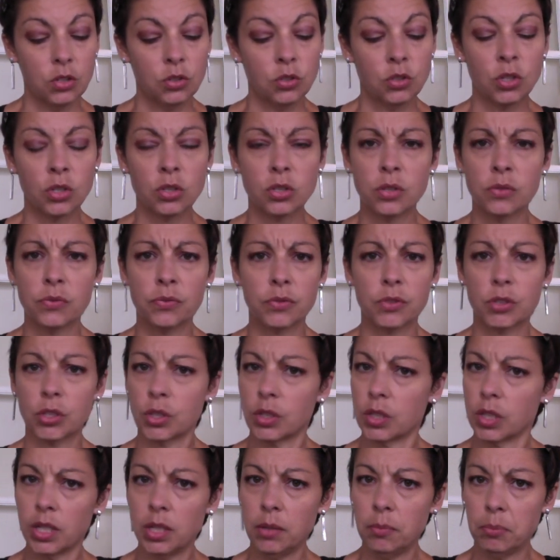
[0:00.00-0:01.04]
Josef
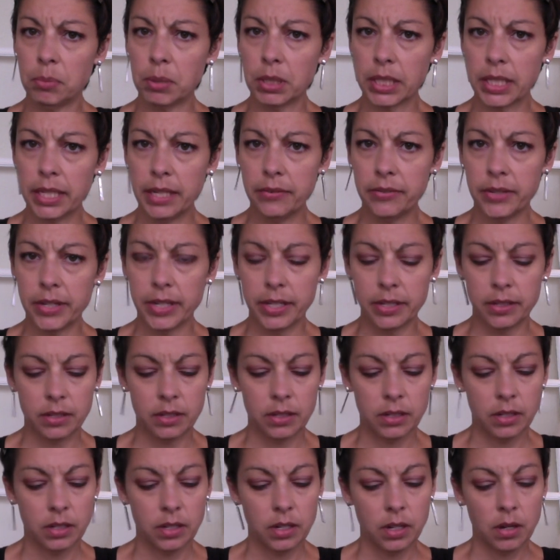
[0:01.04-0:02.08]
couldn't believe it.
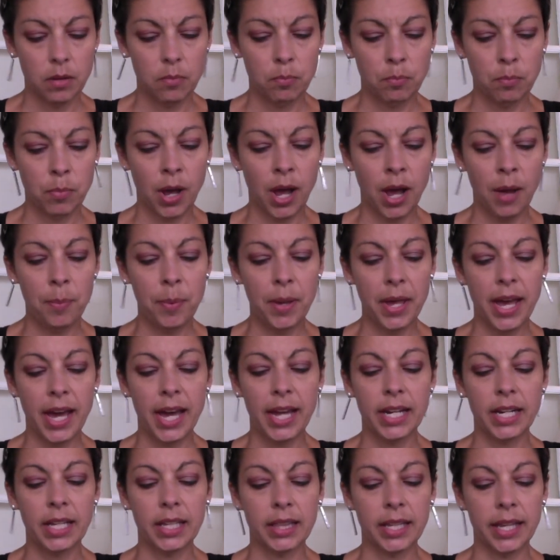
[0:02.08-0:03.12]
Papa
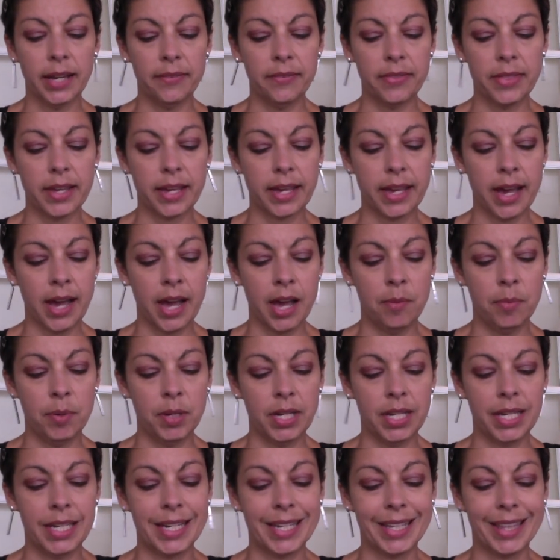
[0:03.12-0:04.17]
hadn't left the cabin
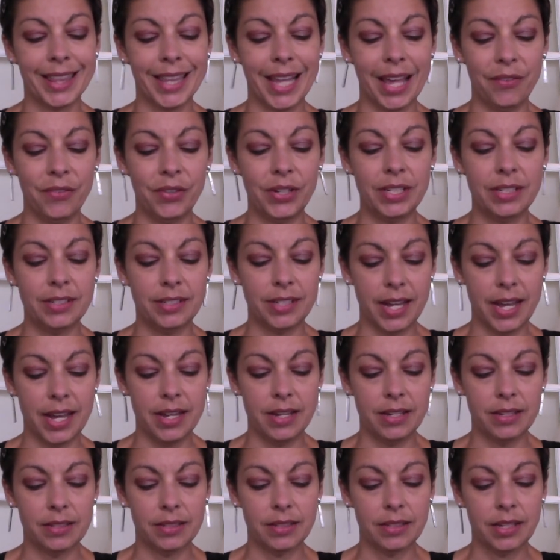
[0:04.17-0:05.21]
in 11
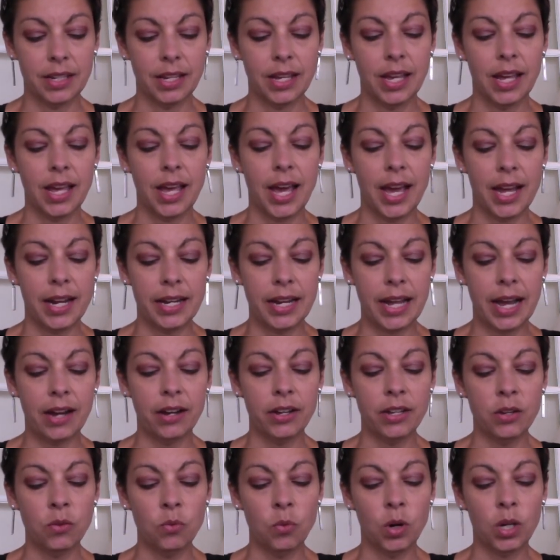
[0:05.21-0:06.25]
days, and now
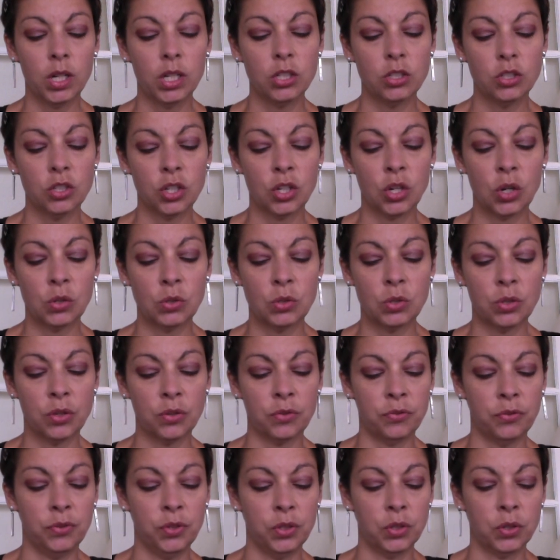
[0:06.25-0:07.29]
he wanted to go to the
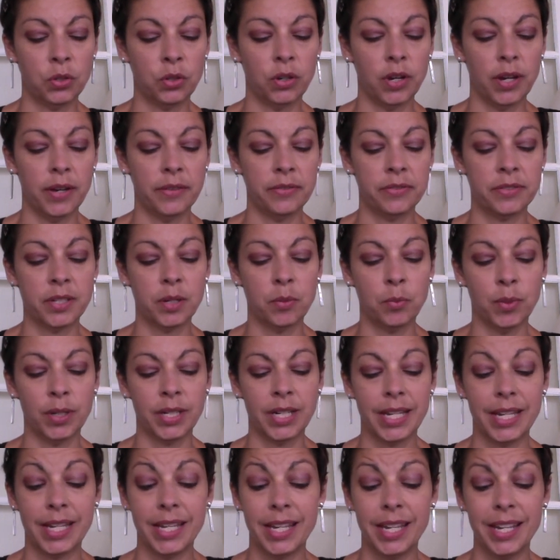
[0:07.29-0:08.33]
funeral of someone
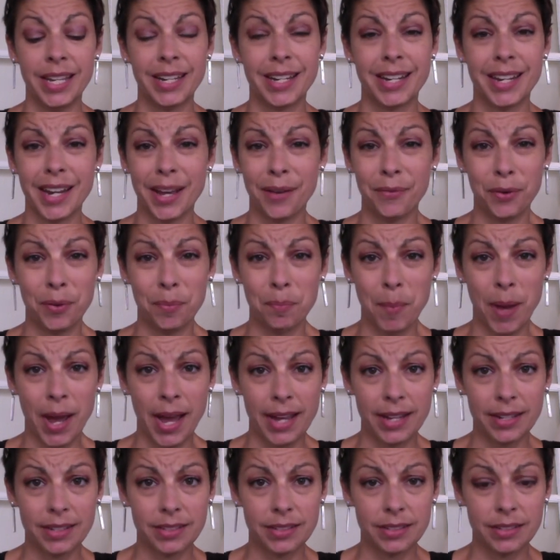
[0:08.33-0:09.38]
he had never
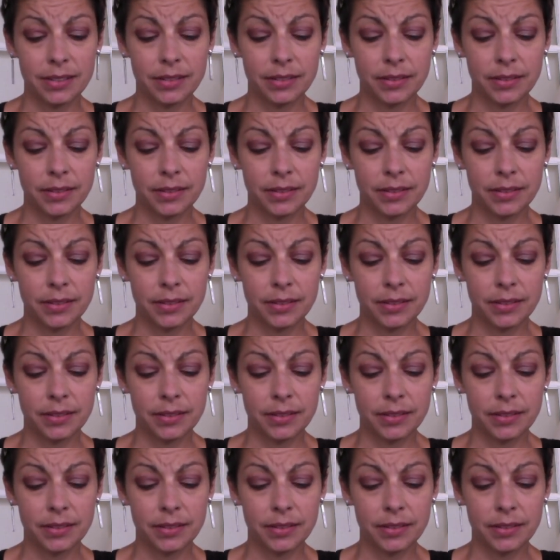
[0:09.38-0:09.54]
met.